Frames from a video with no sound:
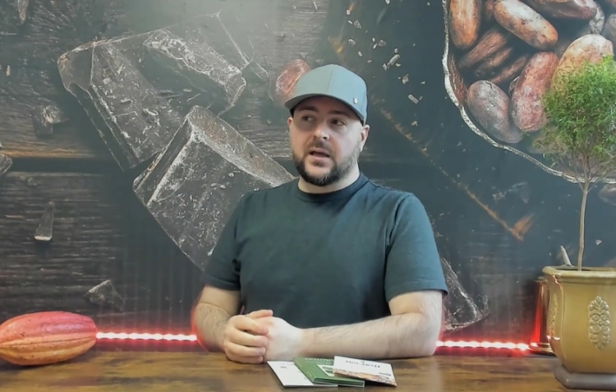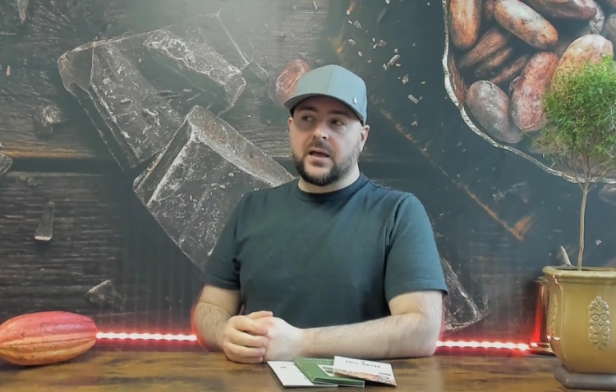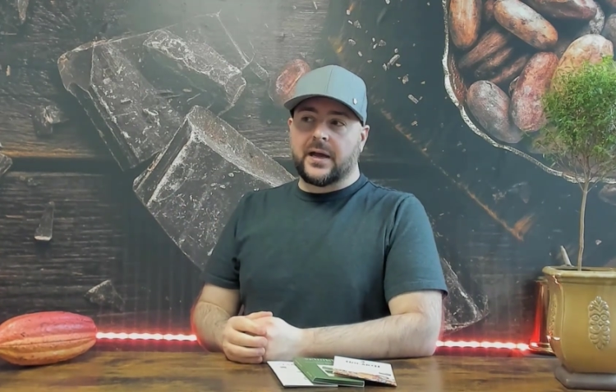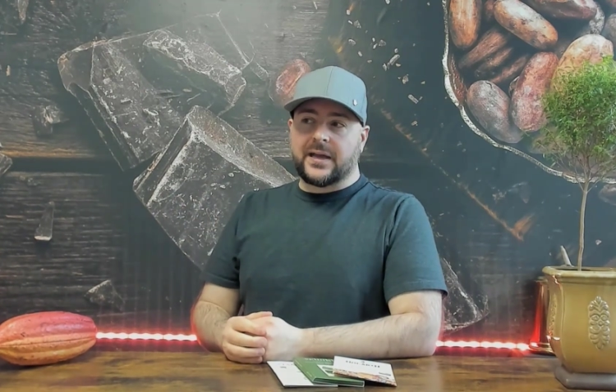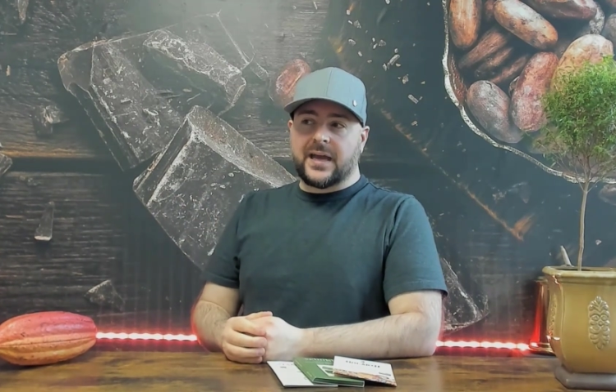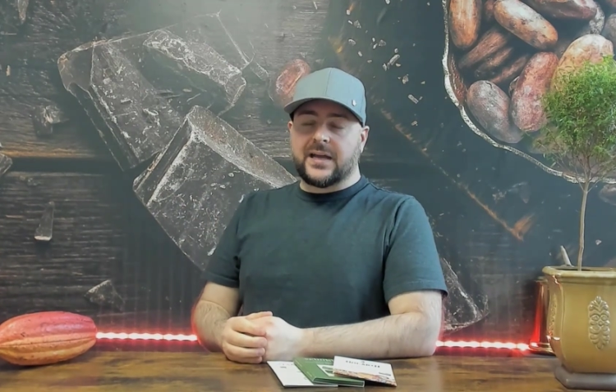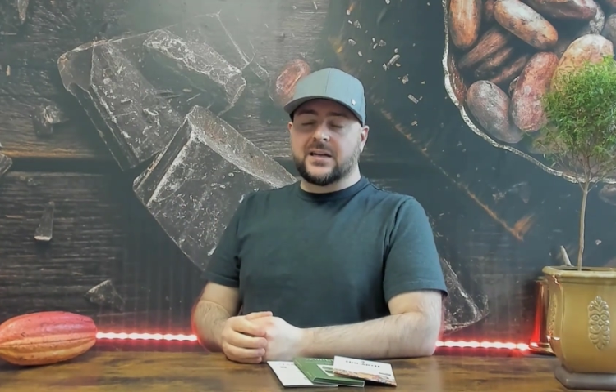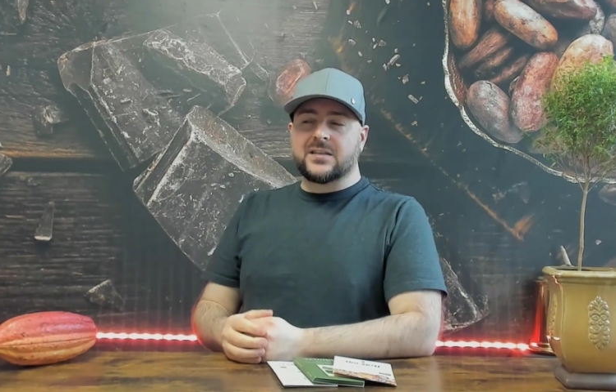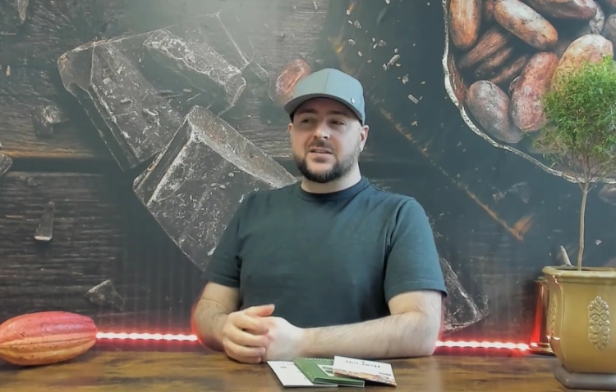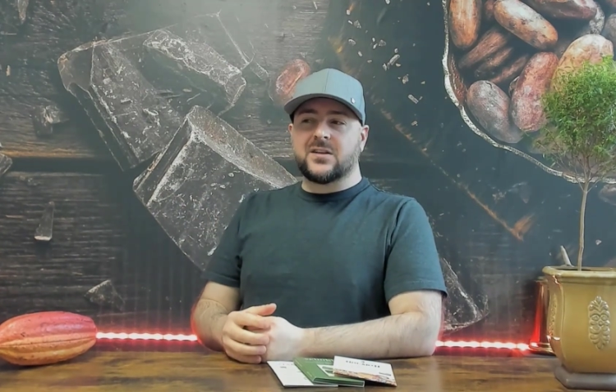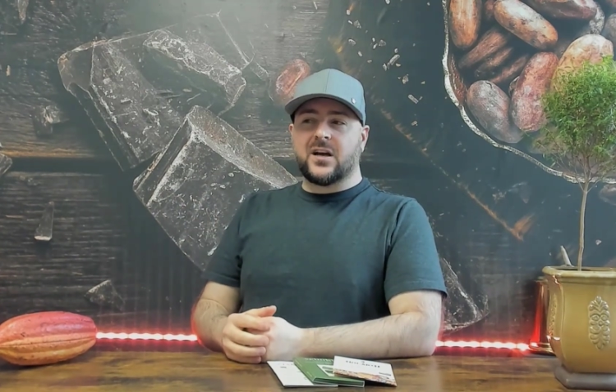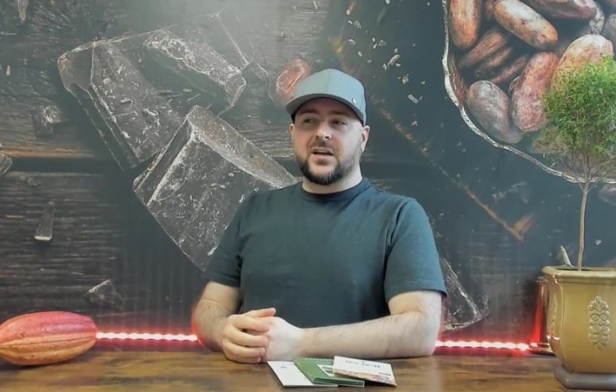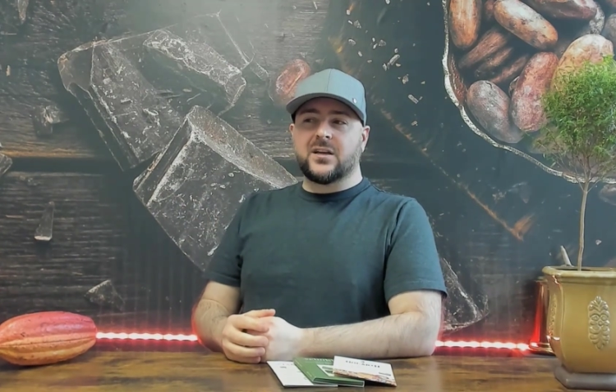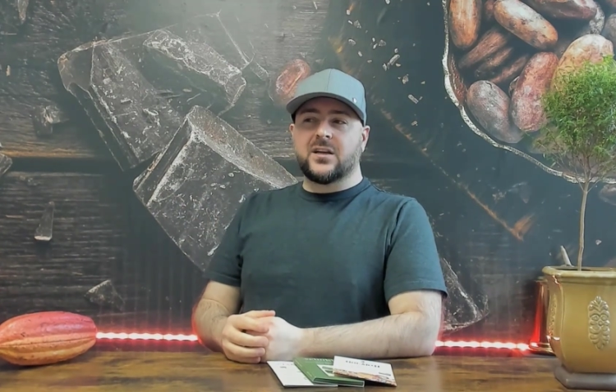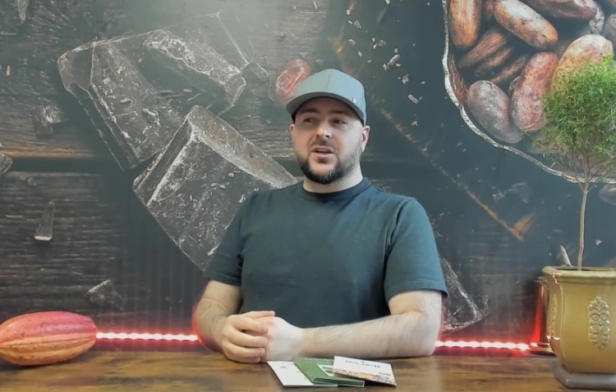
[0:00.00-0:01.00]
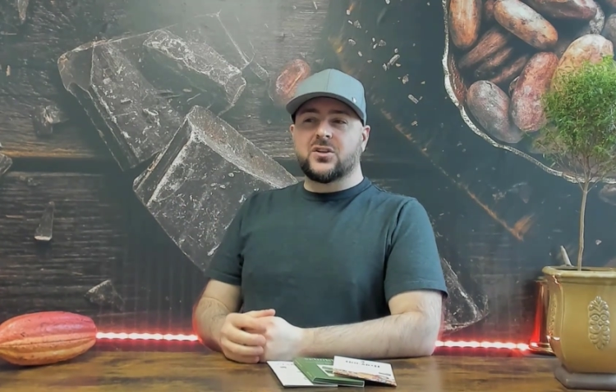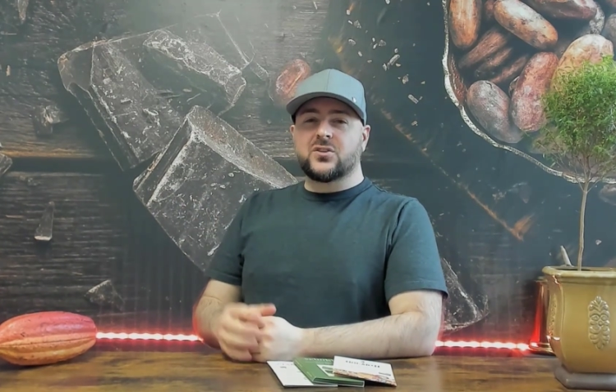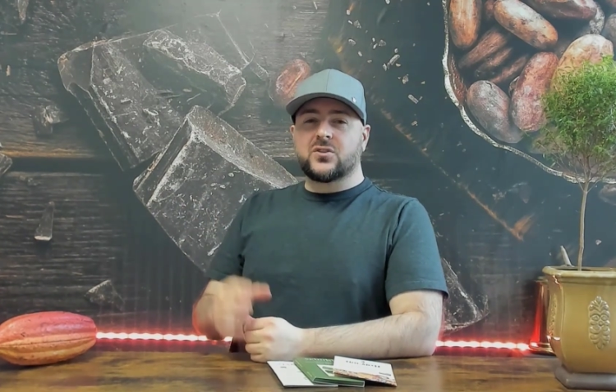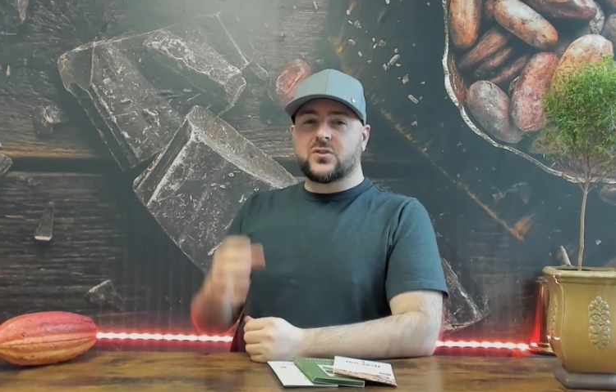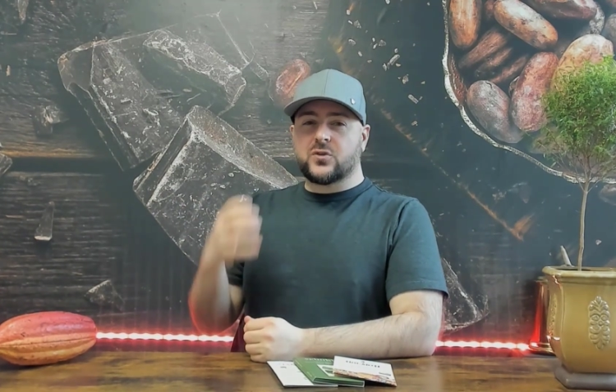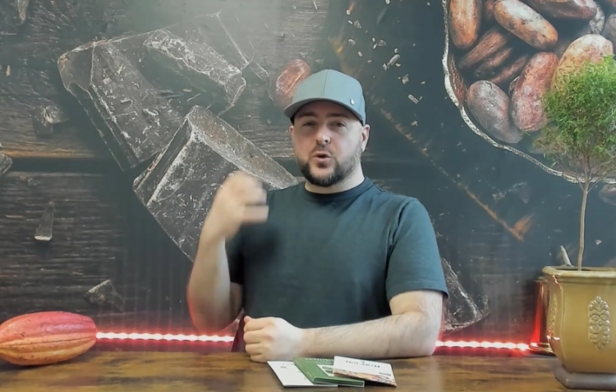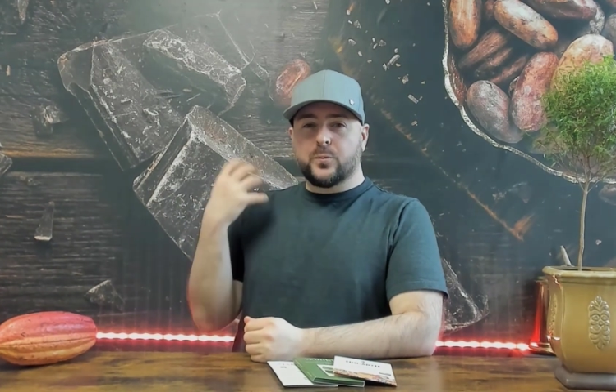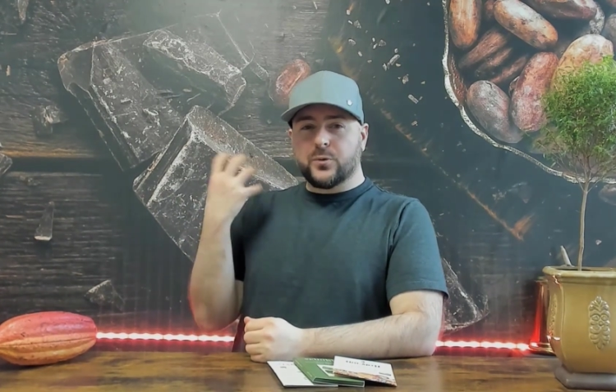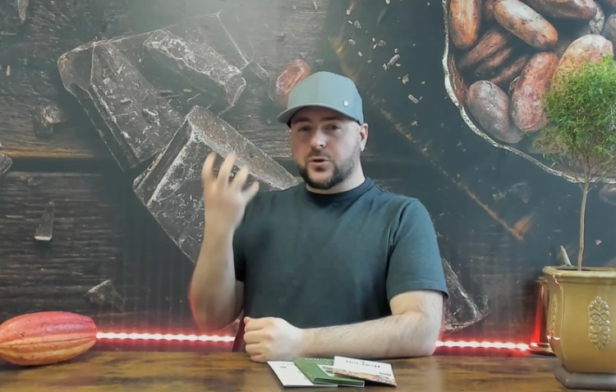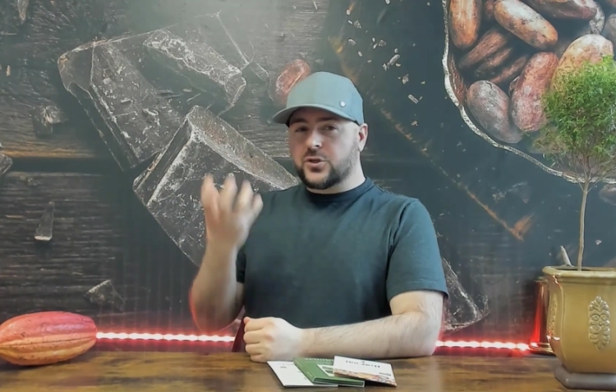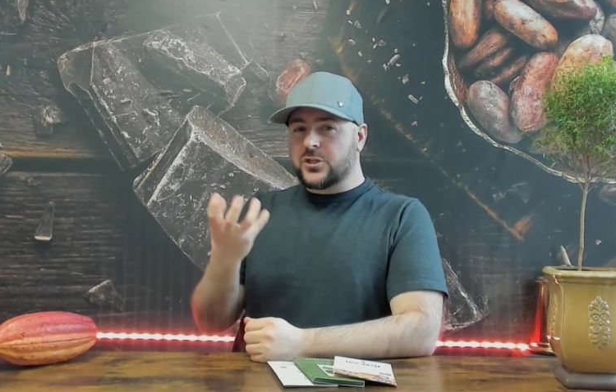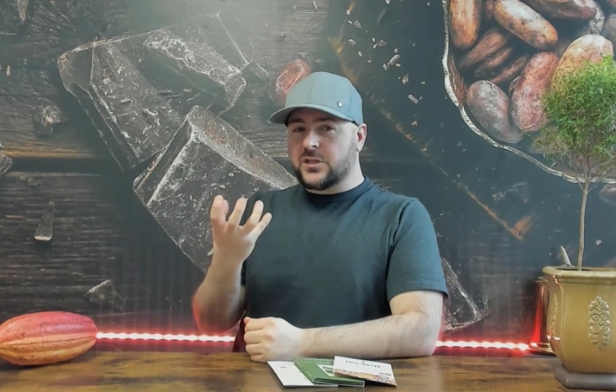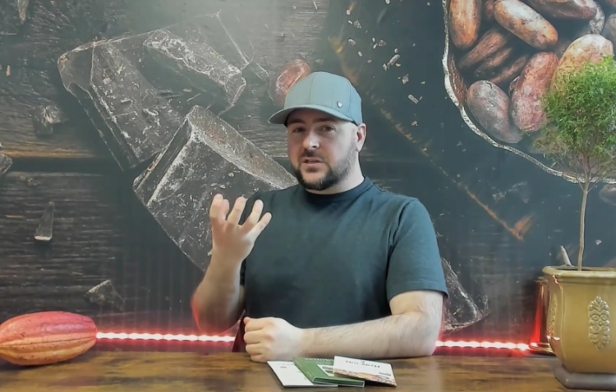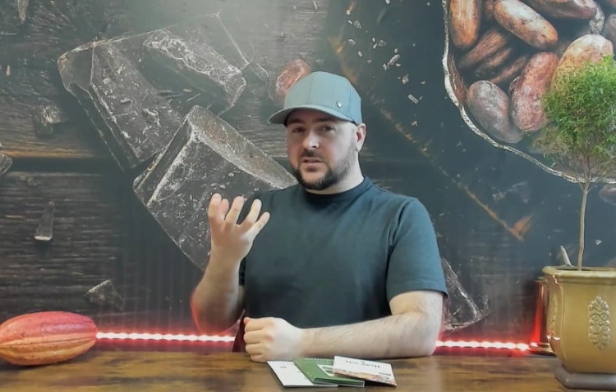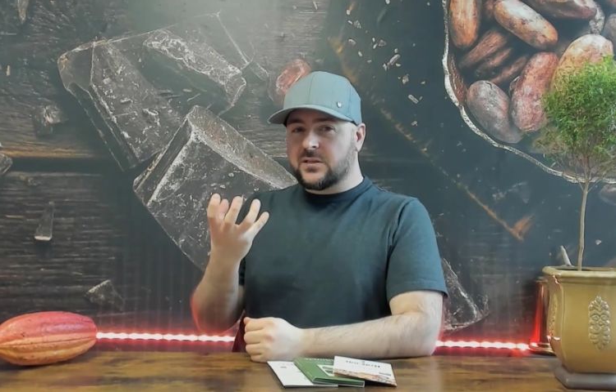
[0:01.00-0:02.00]
Again, it's not super
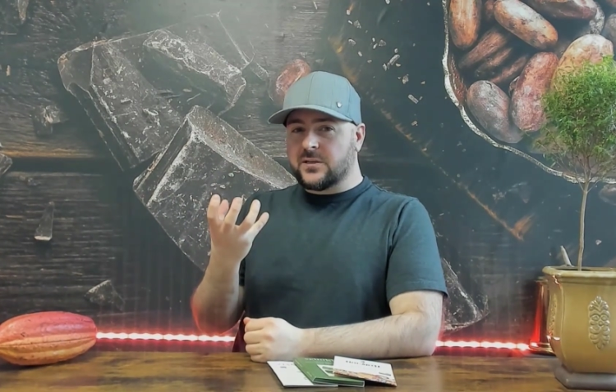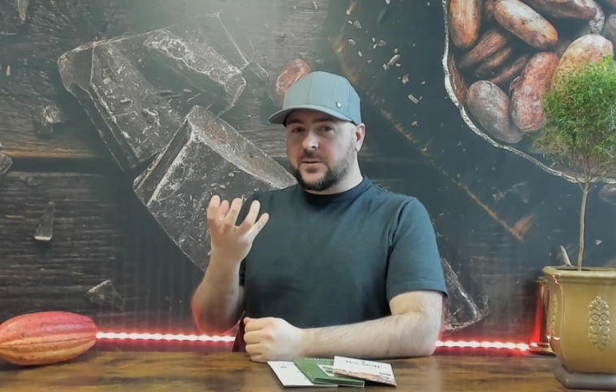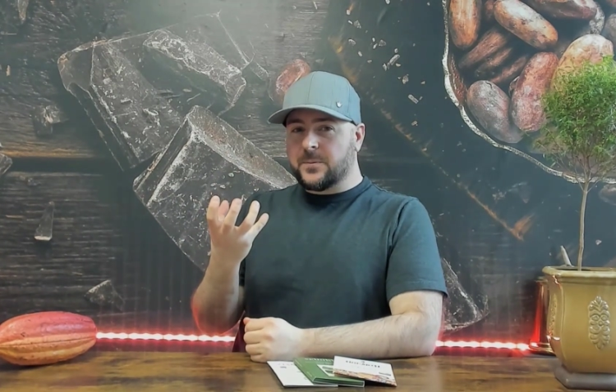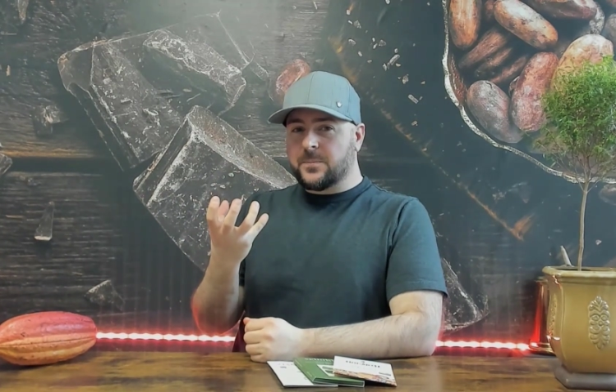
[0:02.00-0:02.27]
cheesy.